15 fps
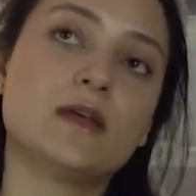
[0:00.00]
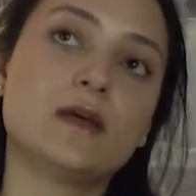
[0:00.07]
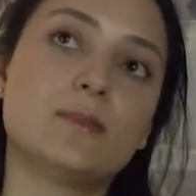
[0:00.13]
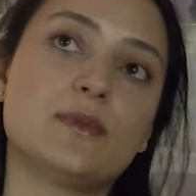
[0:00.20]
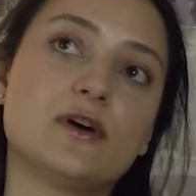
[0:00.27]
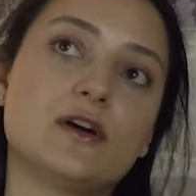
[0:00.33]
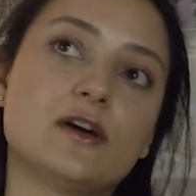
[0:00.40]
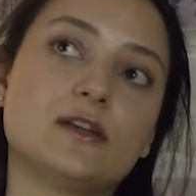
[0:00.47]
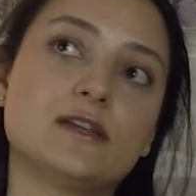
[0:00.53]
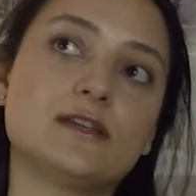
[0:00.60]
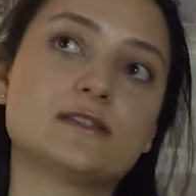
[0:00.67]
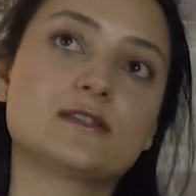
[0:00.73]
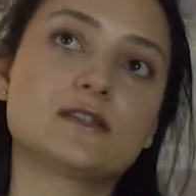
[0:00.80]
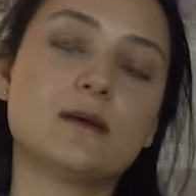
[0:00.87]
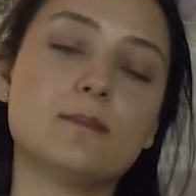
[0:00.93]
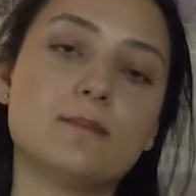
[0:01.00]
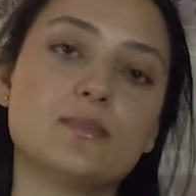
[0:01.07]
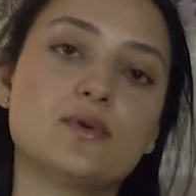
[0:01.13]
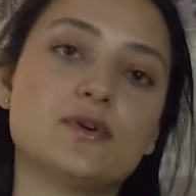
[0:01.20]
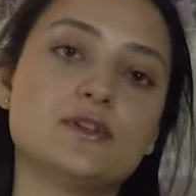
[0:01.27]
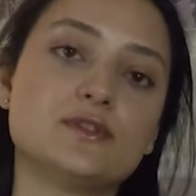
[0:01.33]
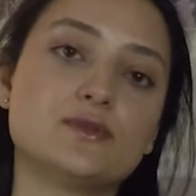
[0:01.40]
But at some
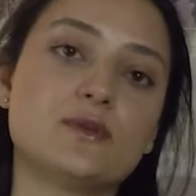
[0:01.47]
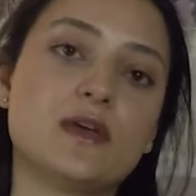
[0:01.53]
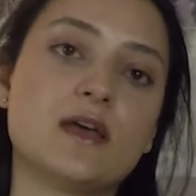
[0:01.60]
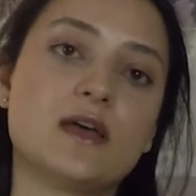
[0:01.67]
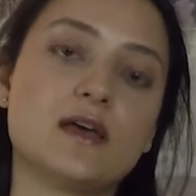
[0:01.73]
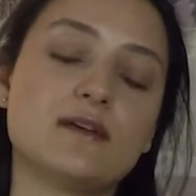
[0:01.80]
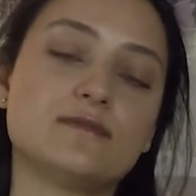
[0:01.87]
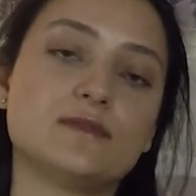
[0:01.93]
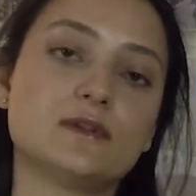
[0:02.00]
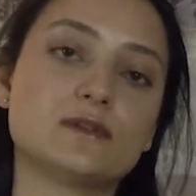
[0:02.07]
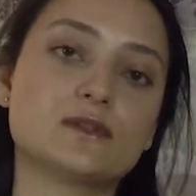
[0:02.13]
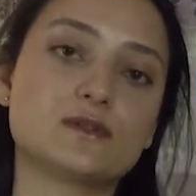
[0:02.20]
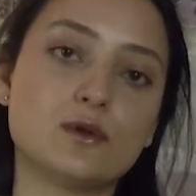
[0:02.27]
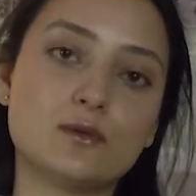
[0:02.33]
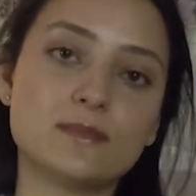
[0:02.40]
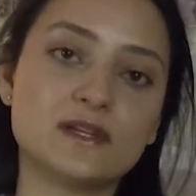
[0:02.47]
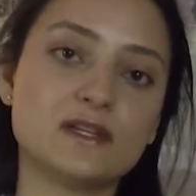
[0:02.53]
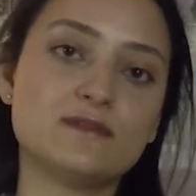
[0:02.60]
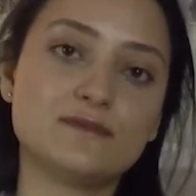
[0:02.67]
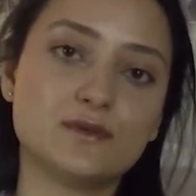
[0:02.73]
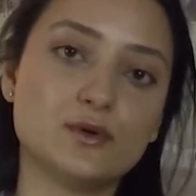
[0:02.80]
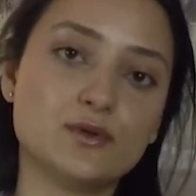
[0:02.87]
point you have so many
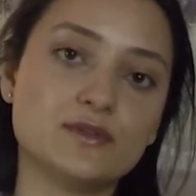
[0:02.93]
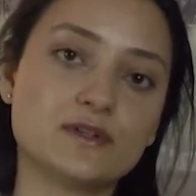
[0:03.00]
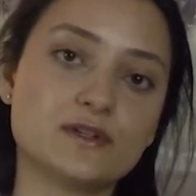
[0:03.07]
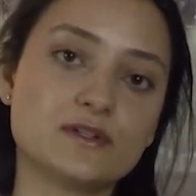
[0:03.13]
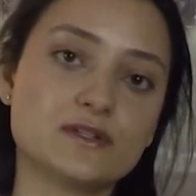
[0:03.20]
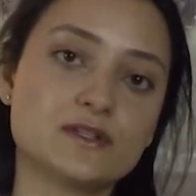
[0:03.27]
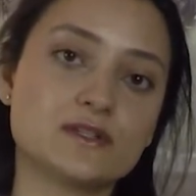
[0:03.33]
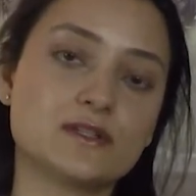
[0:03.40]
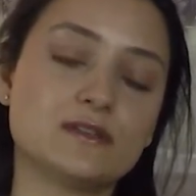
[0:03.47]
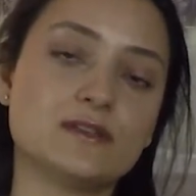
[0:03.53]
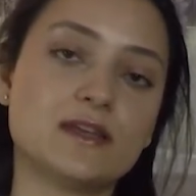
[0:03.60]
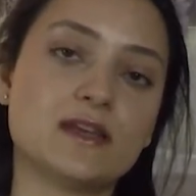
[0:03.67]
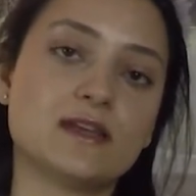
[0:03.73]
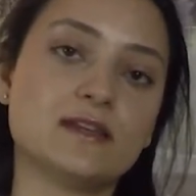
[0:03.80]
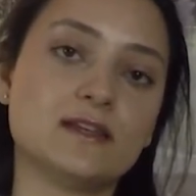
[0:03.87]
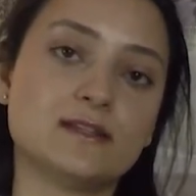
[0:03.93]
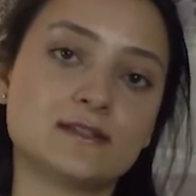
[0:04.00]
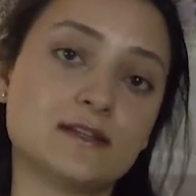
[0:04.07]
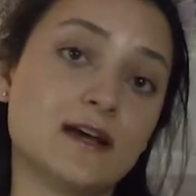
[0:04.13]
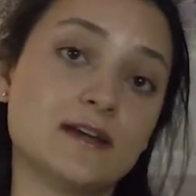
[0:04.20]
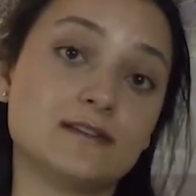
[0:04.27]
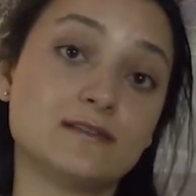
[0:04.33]
folders that it
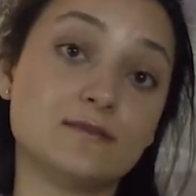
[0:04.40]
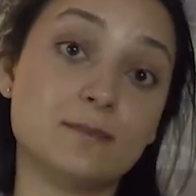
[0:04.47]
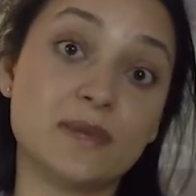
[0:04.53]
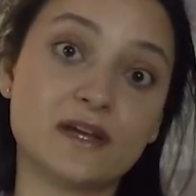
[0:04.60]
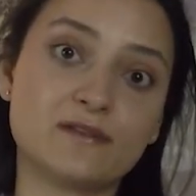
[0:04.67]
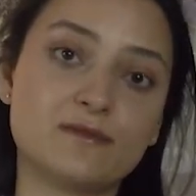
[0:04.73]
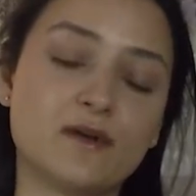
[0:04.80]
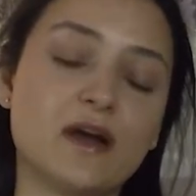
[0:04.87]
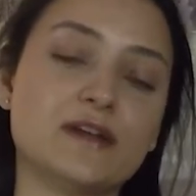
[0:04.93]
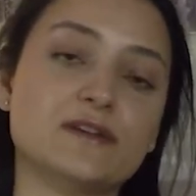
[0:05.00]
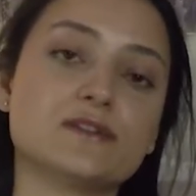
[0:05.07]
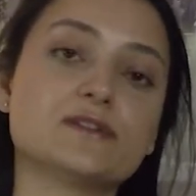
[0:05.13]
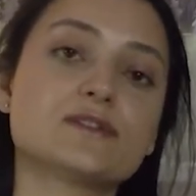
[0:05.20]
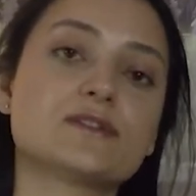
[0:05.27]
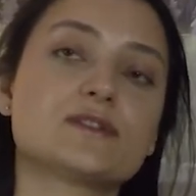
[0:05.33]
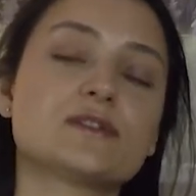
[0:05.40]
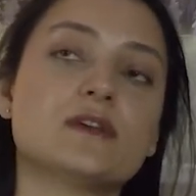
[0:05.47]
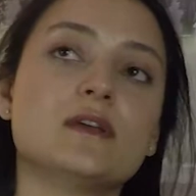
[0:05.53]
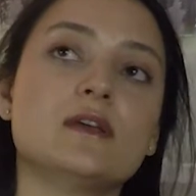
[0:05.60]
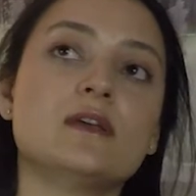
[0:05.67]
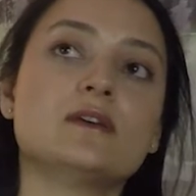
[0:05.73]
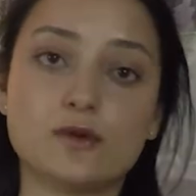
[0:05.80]
kind of backfires.
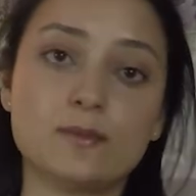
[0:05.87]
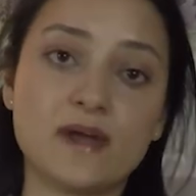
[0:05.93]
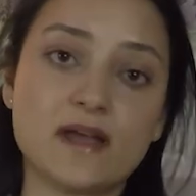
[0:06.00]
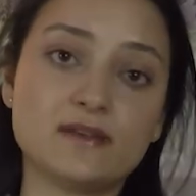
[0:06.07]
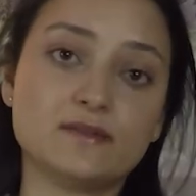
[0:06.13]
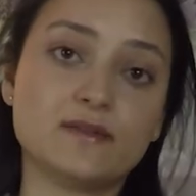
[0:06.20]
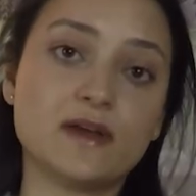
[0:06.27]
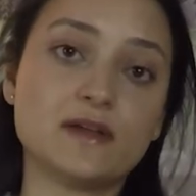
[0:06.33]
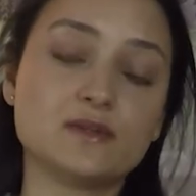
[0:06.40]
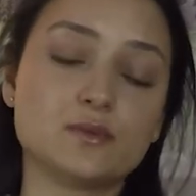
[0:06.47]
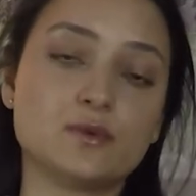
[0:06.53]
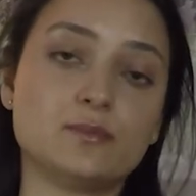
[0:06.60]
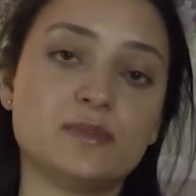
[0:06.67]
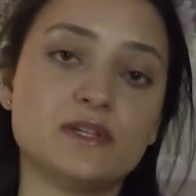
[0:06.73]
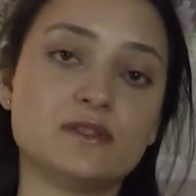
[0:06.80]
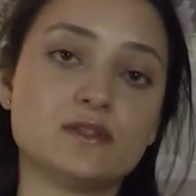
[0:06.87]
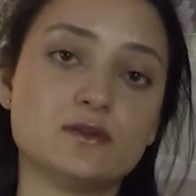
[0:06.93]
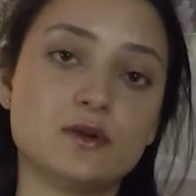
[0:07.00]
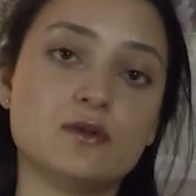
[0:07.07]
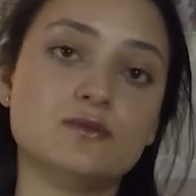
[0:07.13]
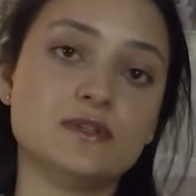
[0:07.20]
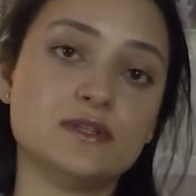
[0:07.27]
My advice would be to
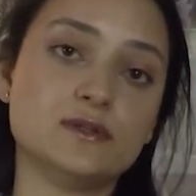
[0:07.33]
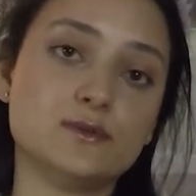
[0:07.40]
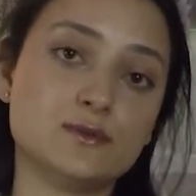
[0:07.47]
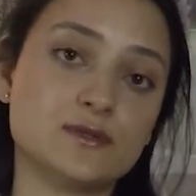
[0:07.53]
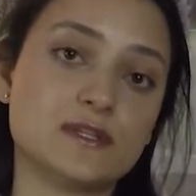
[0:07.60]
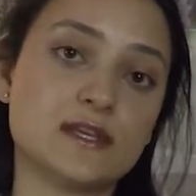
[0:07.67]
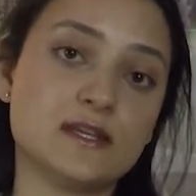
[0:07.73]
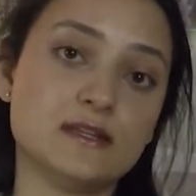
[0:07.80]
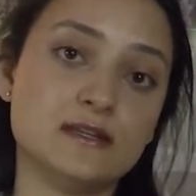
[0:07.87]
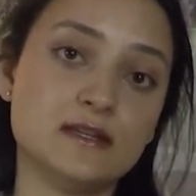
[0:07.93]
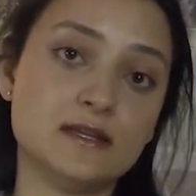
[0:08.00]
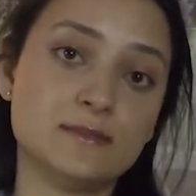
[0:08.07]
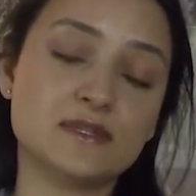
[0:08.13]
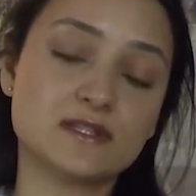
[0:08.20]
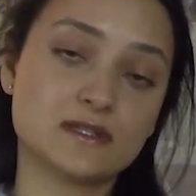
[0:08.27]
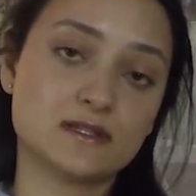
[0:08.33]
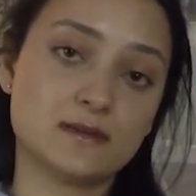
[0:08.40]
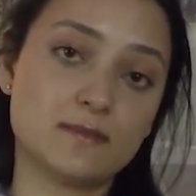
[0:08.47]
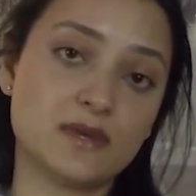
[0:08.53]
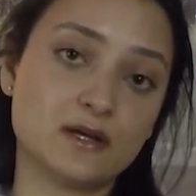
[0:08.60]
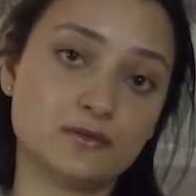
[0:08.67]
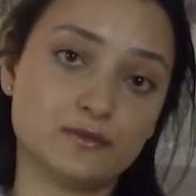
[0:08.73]
only use a limited
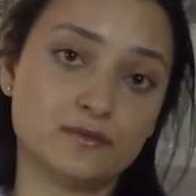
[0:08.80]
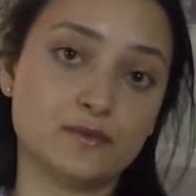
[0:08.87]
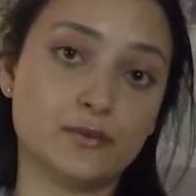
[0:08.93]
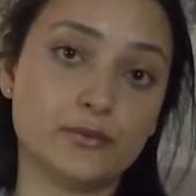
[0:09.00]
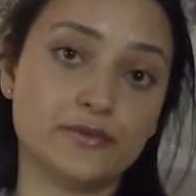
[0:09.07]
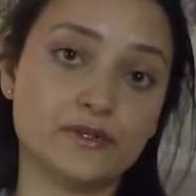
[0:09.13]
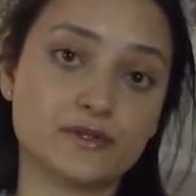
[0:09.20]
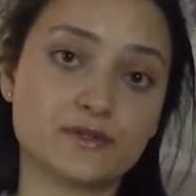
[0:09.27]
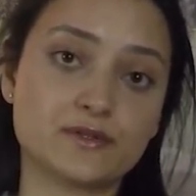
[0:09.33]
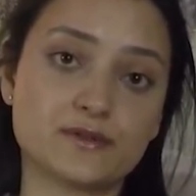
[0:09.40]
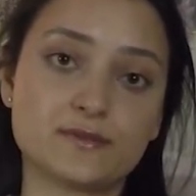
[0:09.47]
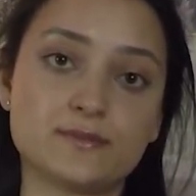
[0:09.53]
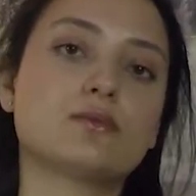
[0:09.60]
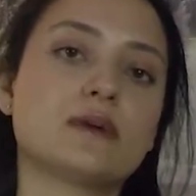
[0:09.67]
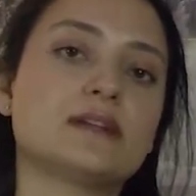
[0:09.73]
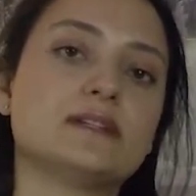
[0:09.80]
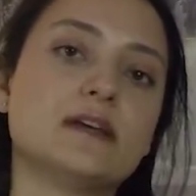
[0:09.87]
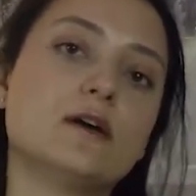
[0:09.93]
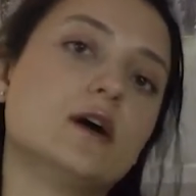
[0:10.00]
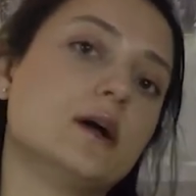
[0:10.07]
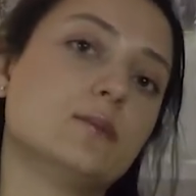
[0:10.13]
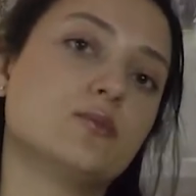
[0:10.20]
amount of folders. Right
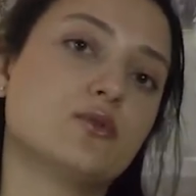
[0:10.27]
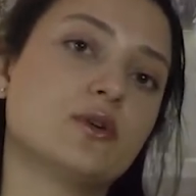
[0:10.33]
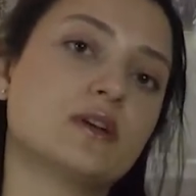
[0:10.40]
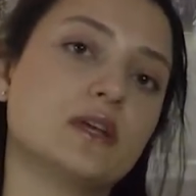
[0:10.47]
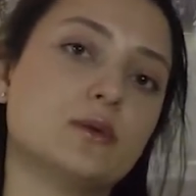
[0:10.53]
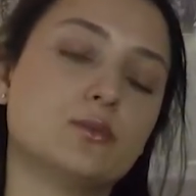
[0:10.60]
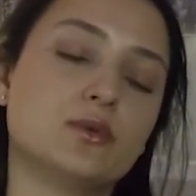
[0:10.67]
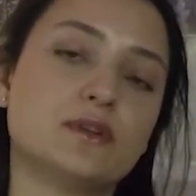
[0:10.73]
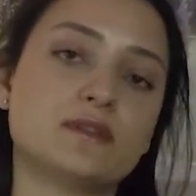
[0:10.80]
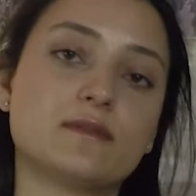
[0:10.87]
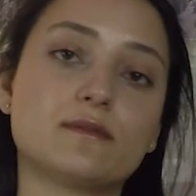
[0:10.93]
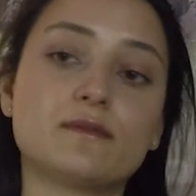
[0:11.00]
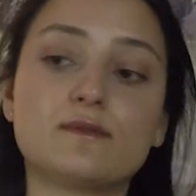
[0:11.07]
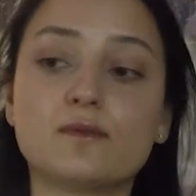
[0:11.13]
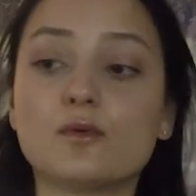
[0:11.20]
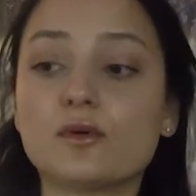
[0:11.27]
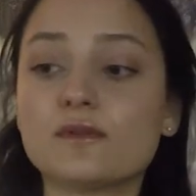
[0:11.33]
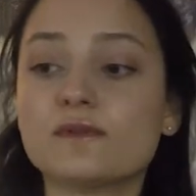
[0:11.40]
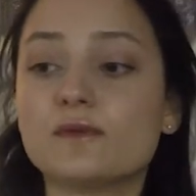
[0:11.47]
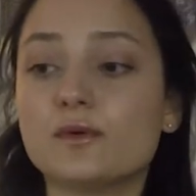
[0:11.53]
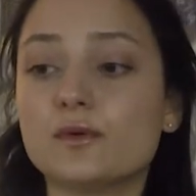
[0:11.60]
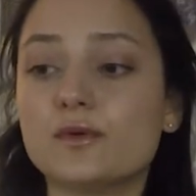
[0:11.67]
now I'm working with 4
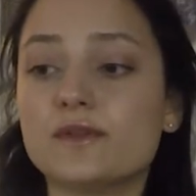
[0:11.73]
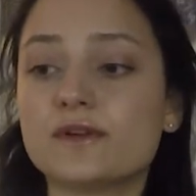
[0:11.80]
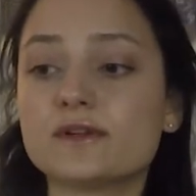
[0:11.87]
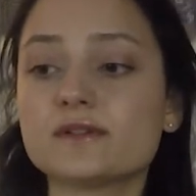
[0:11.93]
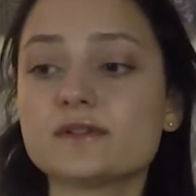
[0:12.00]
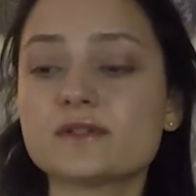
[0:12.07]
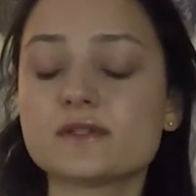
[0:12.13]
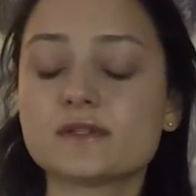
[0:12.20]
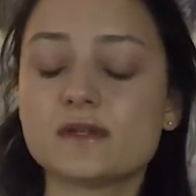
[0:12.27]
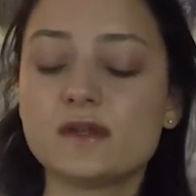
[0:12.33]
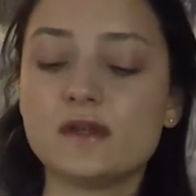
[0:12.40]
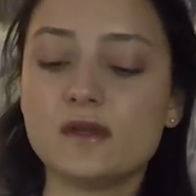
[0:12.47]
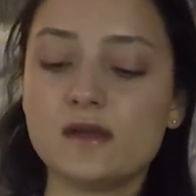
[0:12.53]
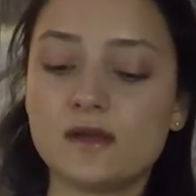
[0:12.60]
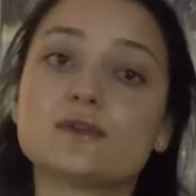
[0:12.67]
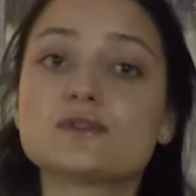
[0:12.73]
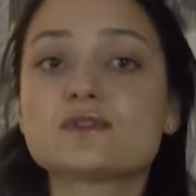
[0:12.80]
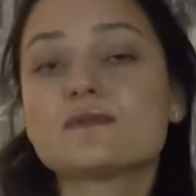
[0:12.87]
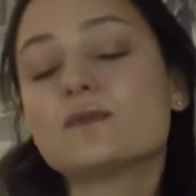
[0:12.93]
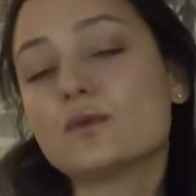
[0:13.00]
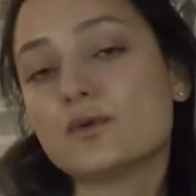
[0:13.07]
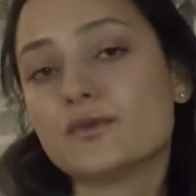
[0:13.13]
folders.
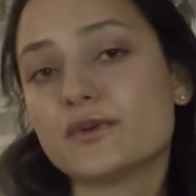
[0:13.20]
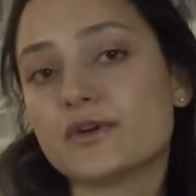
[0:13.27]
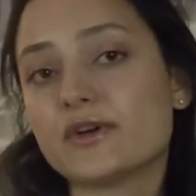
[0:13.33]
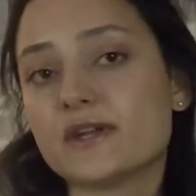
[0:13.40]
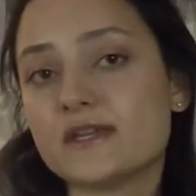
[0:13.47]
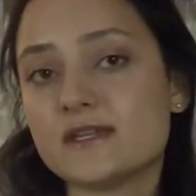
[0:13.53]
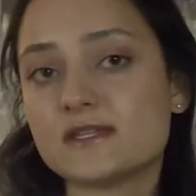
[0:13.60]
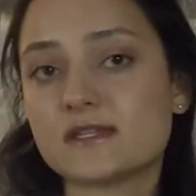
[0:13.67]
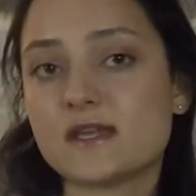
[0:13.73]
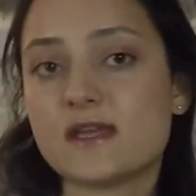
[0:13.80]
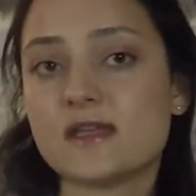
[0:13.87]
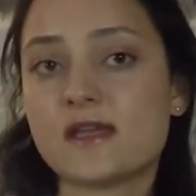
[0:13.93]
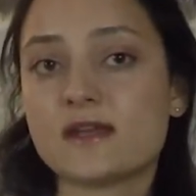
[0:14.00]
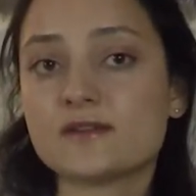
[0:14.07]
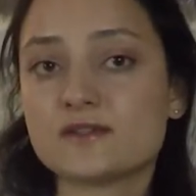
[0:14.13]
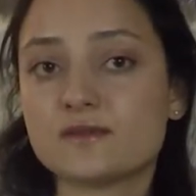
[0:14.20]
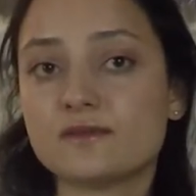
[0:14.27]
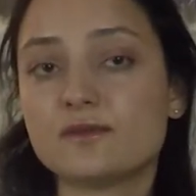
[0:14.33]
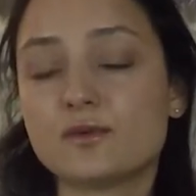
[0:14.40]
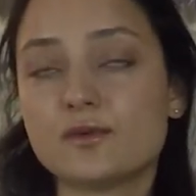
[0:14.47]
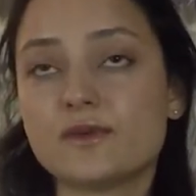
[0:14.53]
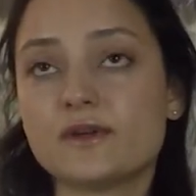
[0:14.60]
First folder is a action
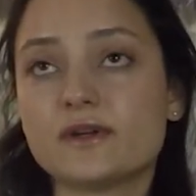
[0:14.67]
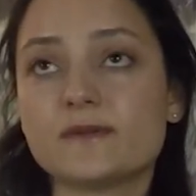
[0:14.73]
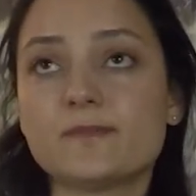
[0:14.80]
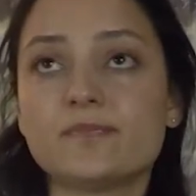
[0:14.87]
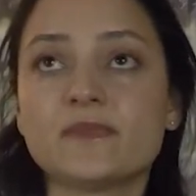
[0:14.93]
folder.